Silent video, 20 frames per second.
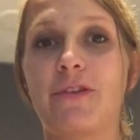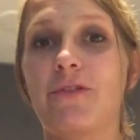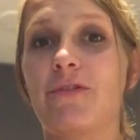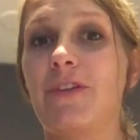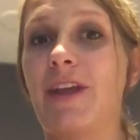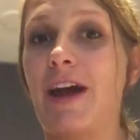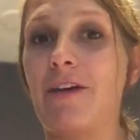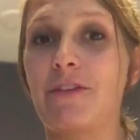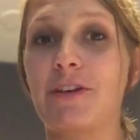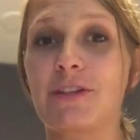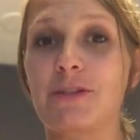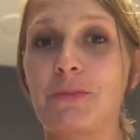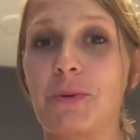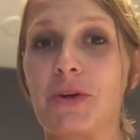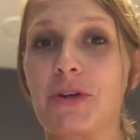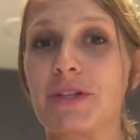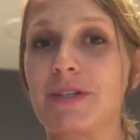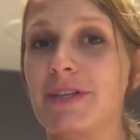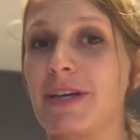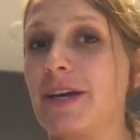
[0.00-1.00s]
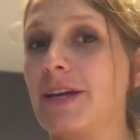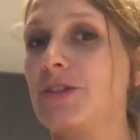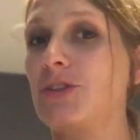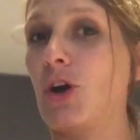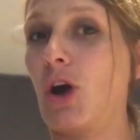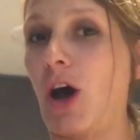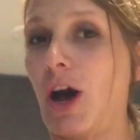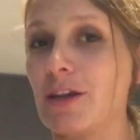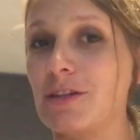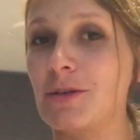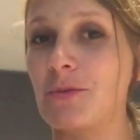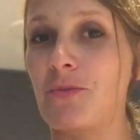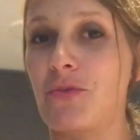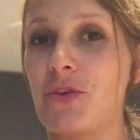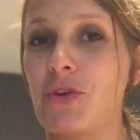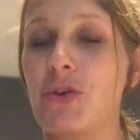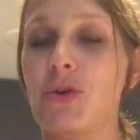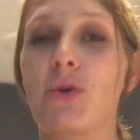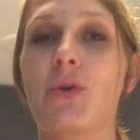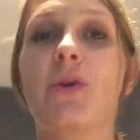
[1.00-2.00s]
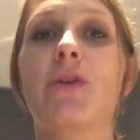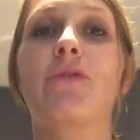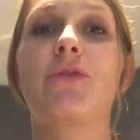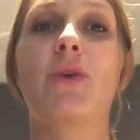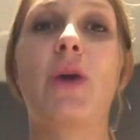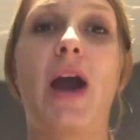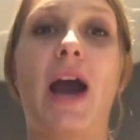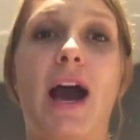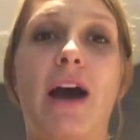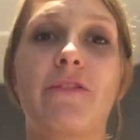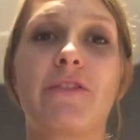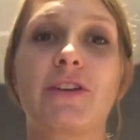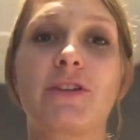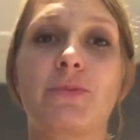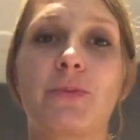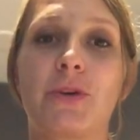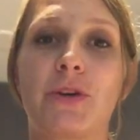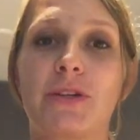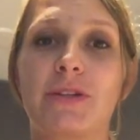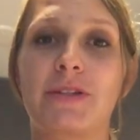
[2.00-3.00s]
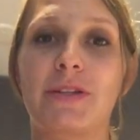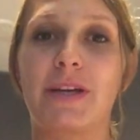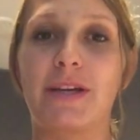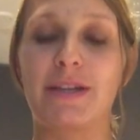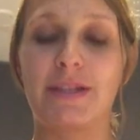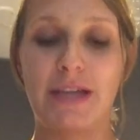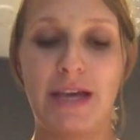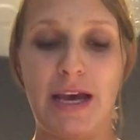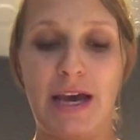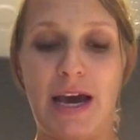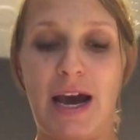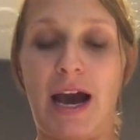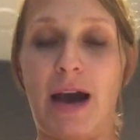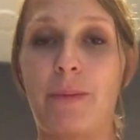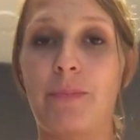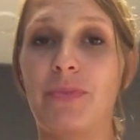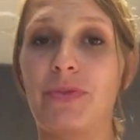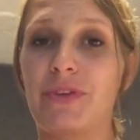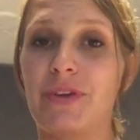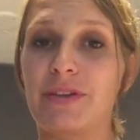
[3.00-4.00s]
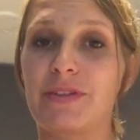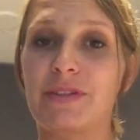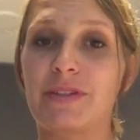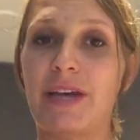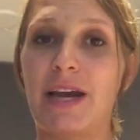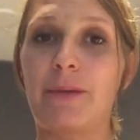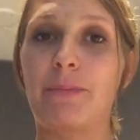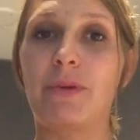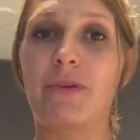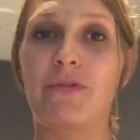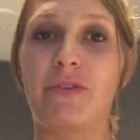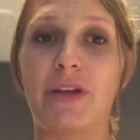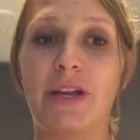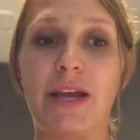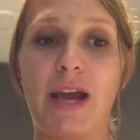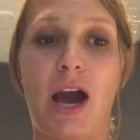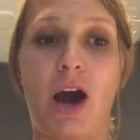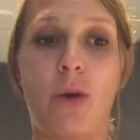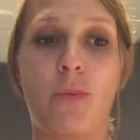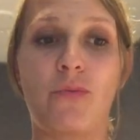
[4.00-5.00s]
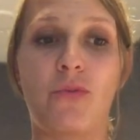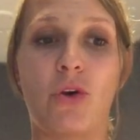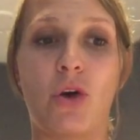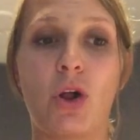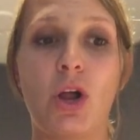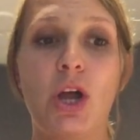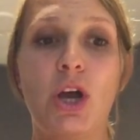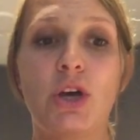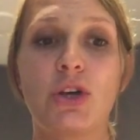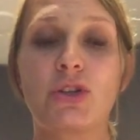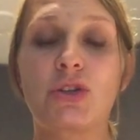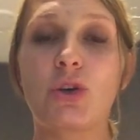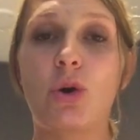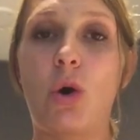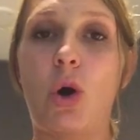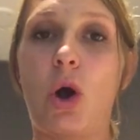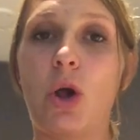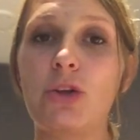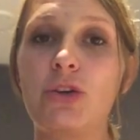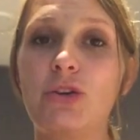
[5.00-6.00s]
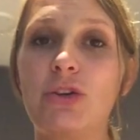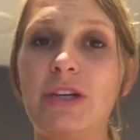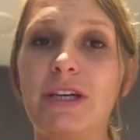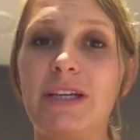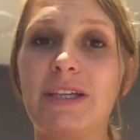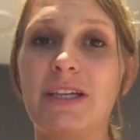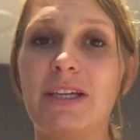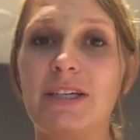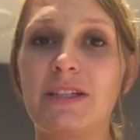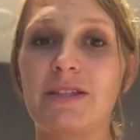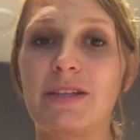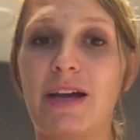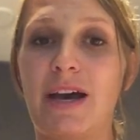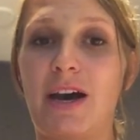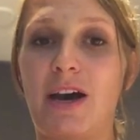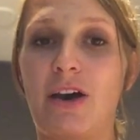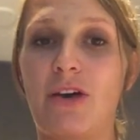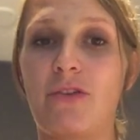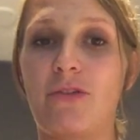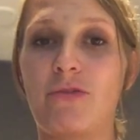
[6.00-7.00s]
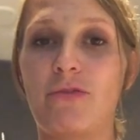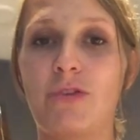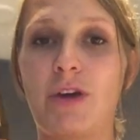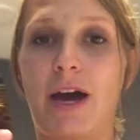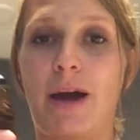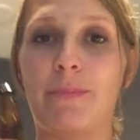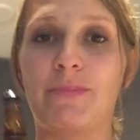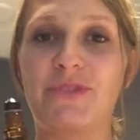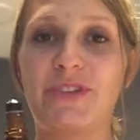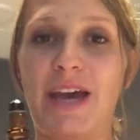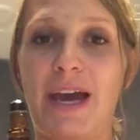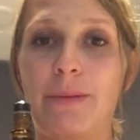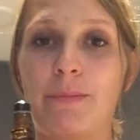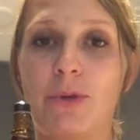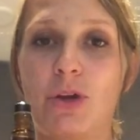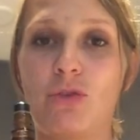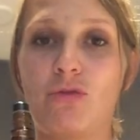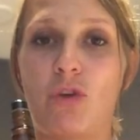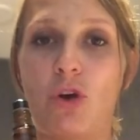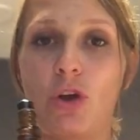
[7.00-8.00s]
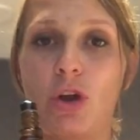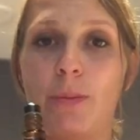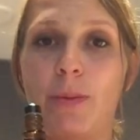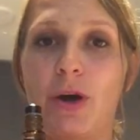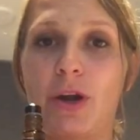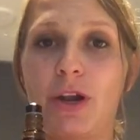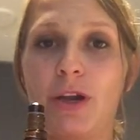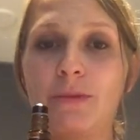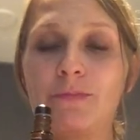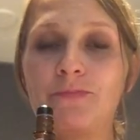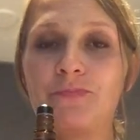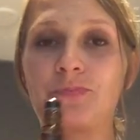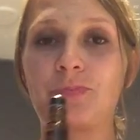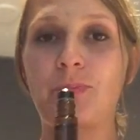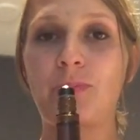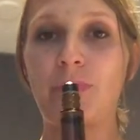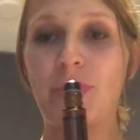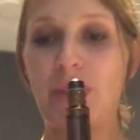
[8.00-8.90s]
you've never experienced it, awesome for you. If you have experienced it, this can be really helpful. So all you need is a 10 ml roller bottle,